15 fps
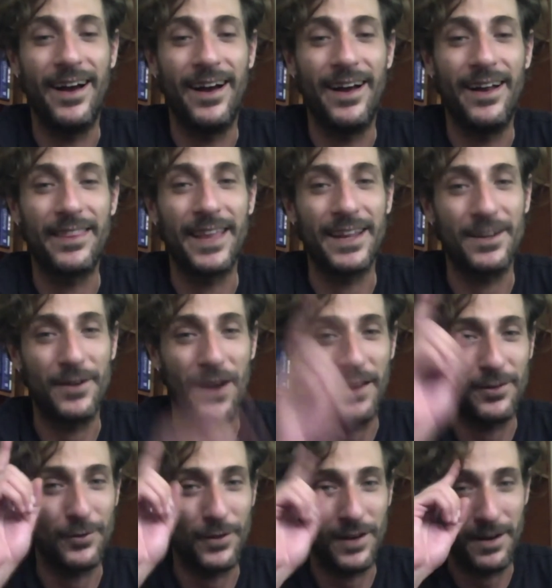Thank you guys
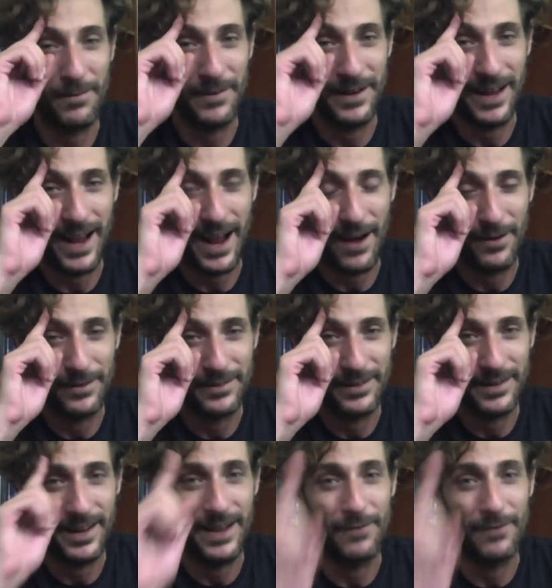for coming out today for